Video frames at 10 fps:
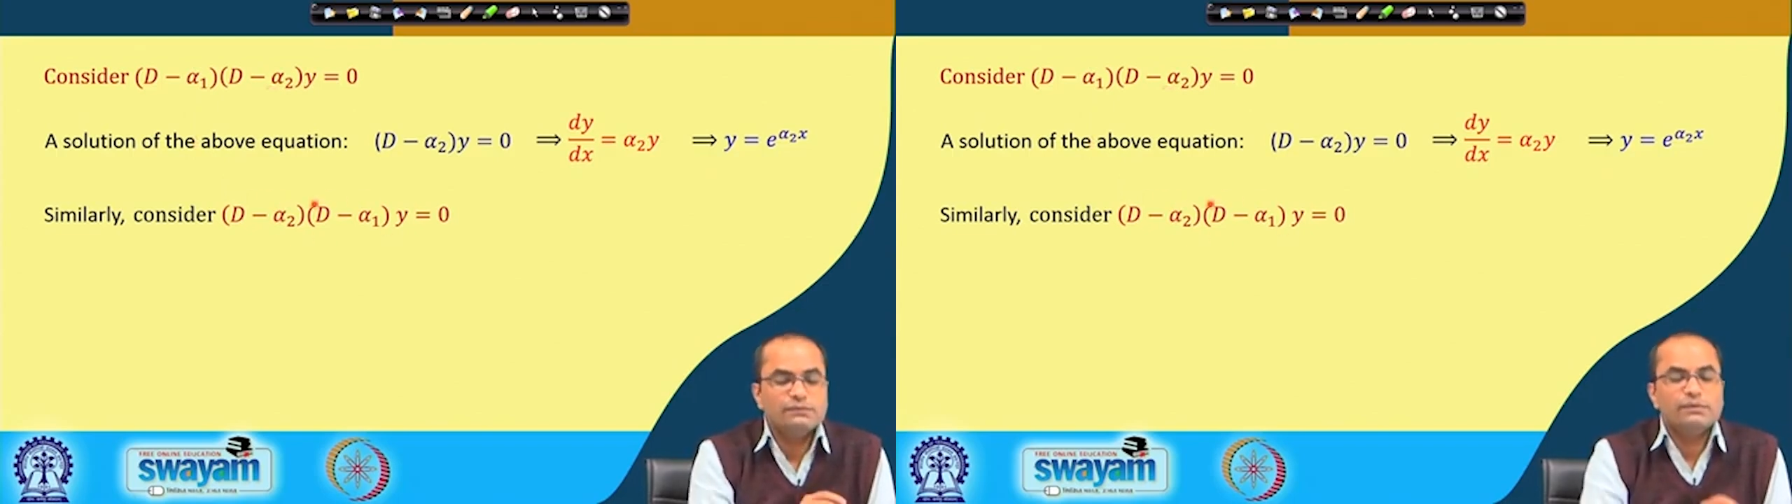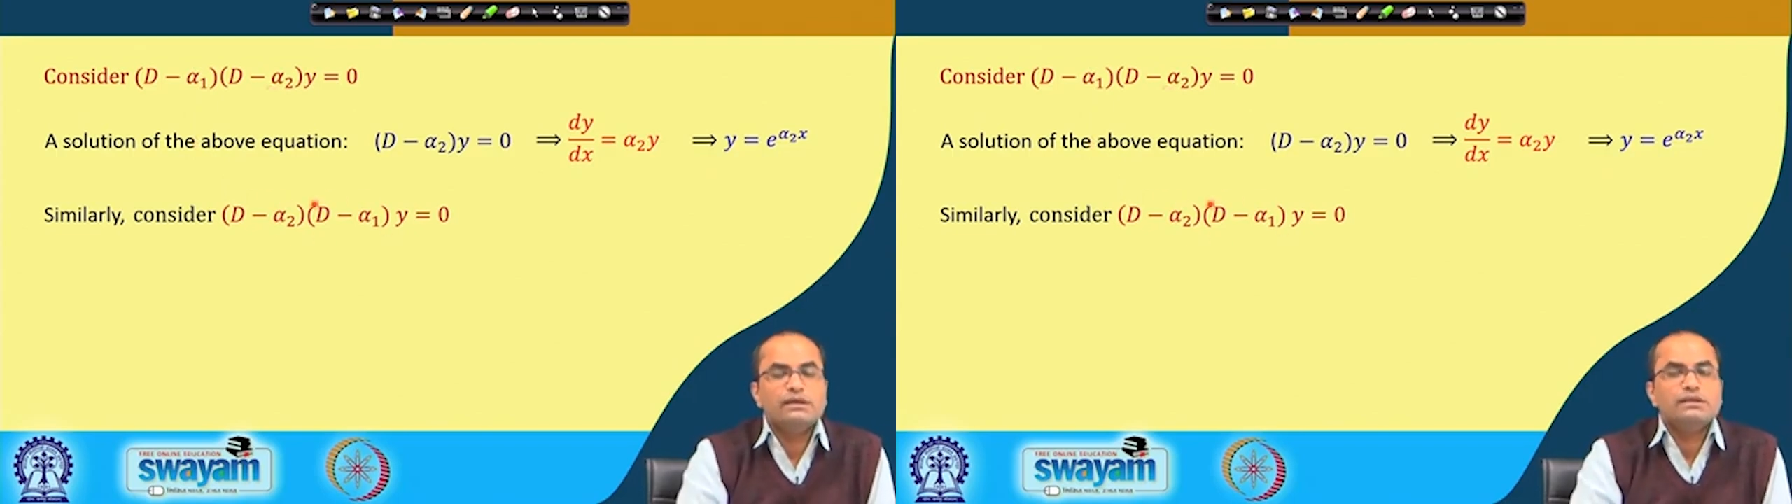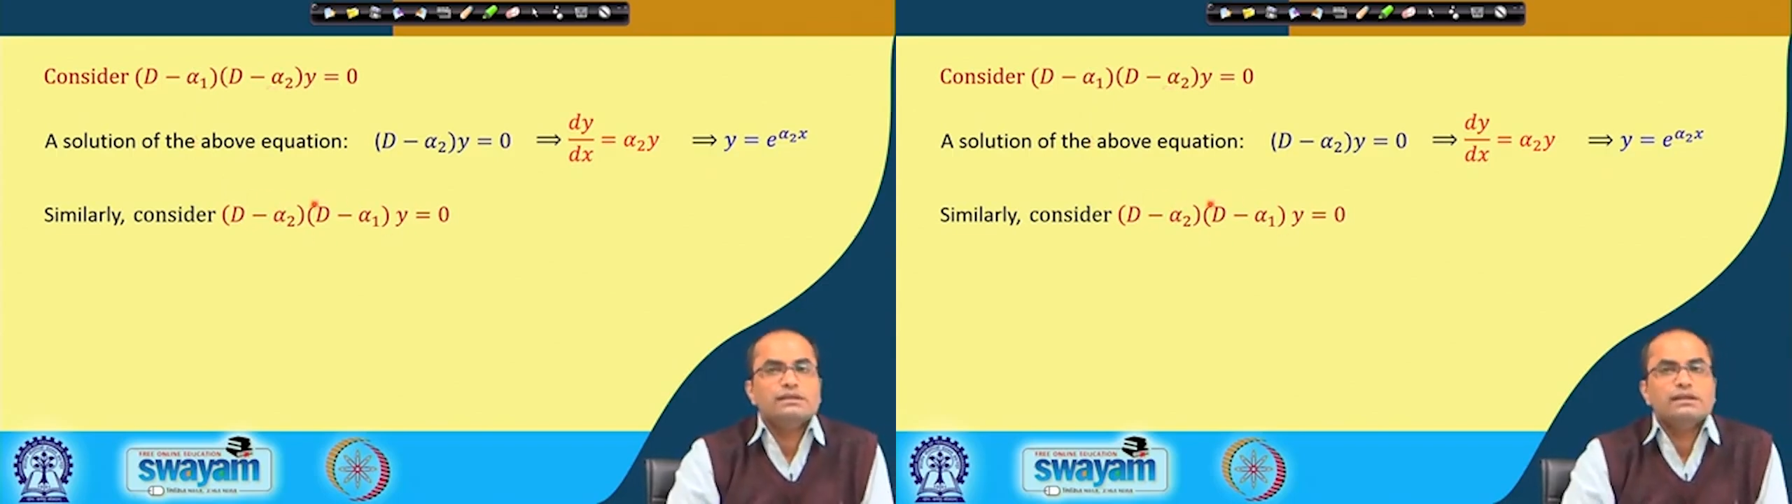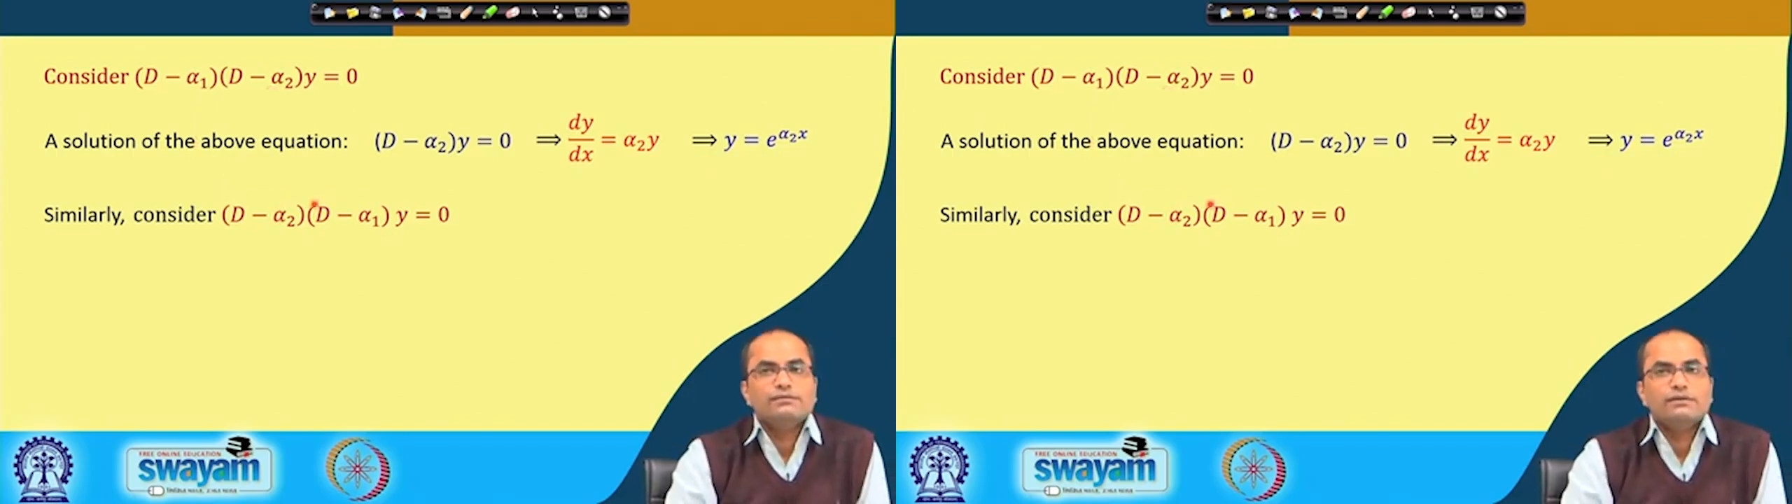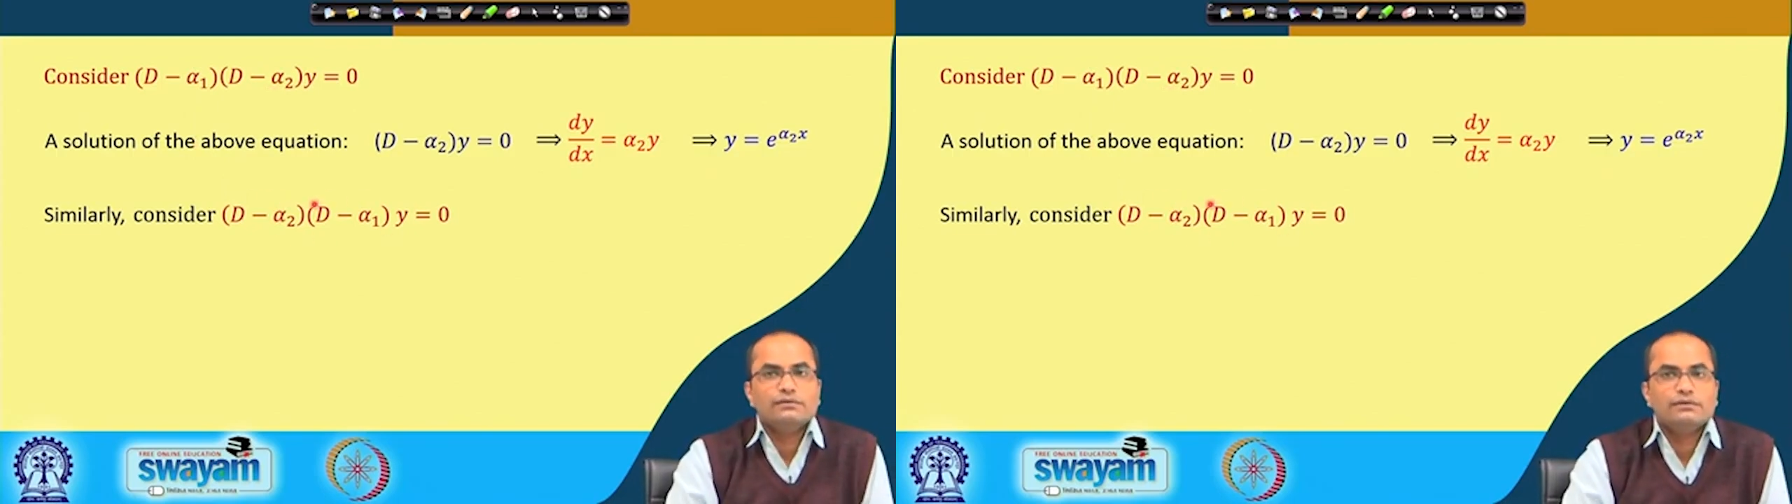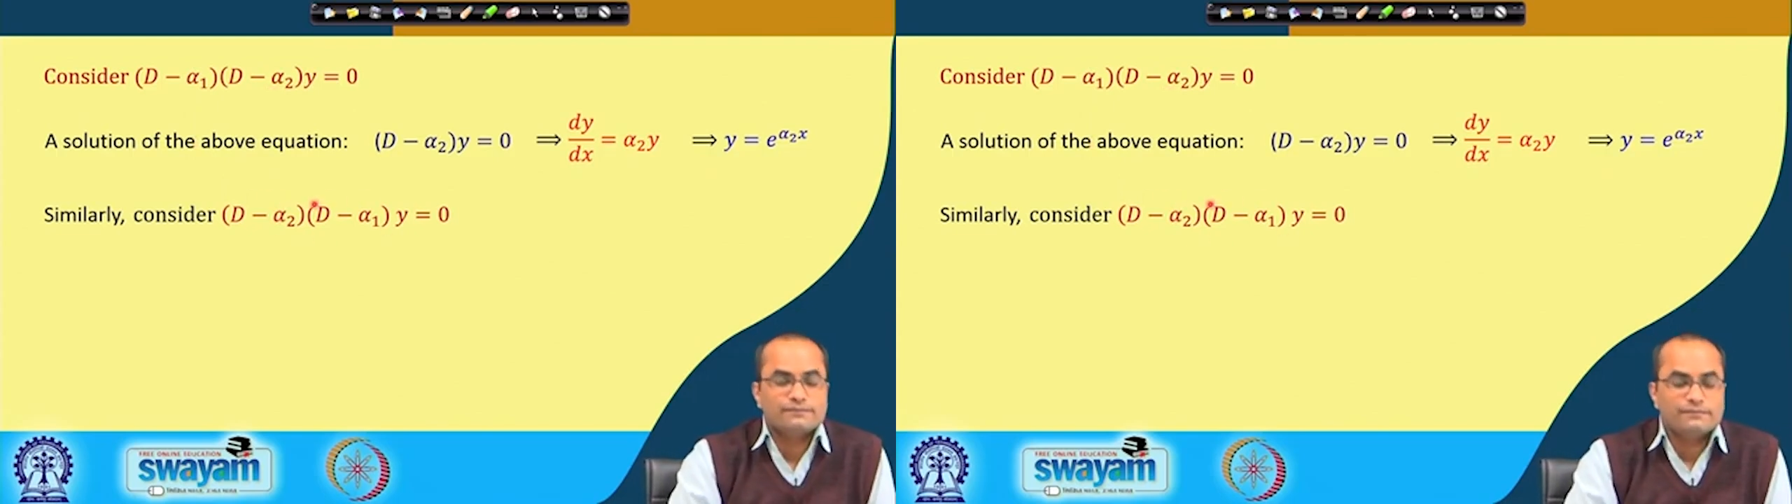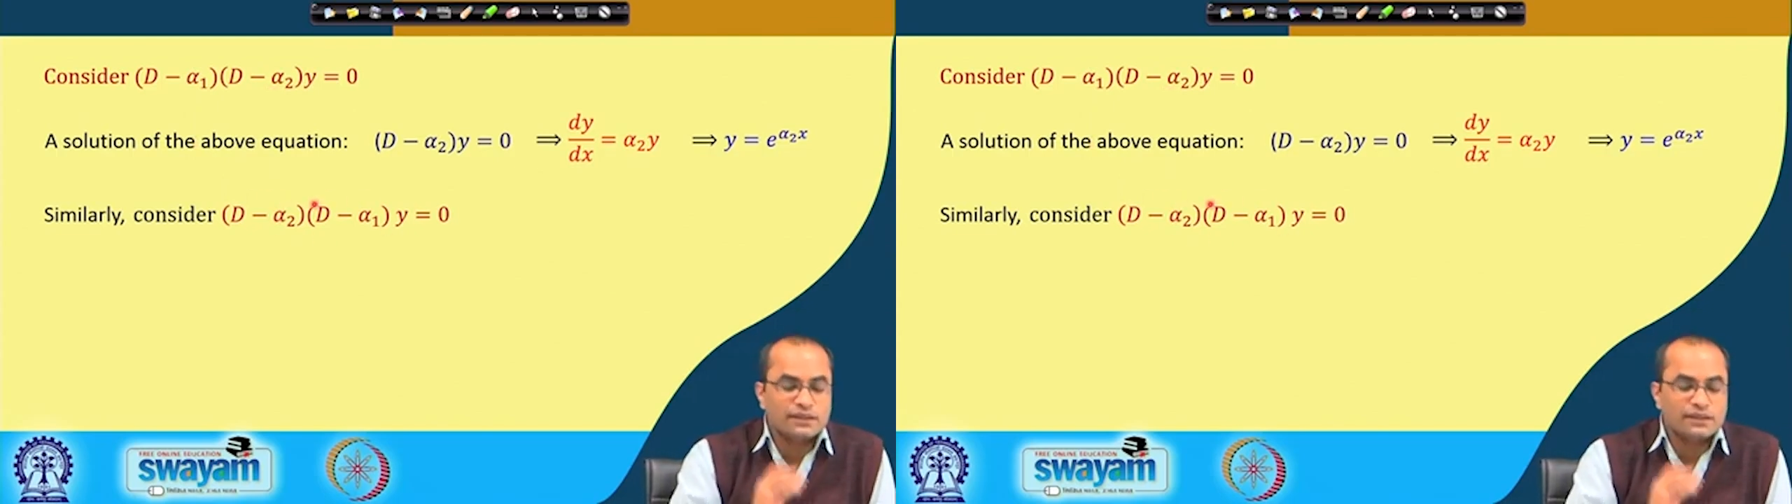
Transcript: d minus alpha 1